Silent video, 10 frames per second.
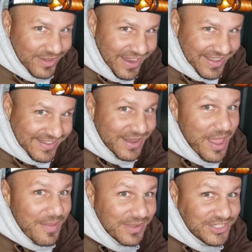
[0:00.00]
around
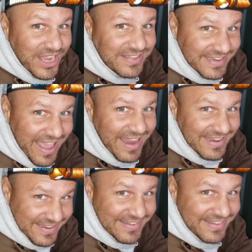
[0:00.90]
us. But Jesse
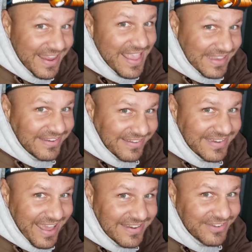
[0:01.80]
got his,
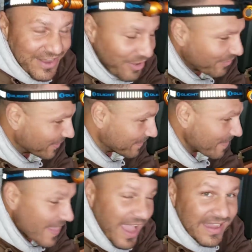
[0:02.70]
Jesse got his
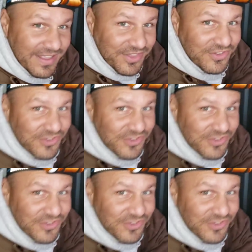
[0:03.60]
shelf, and I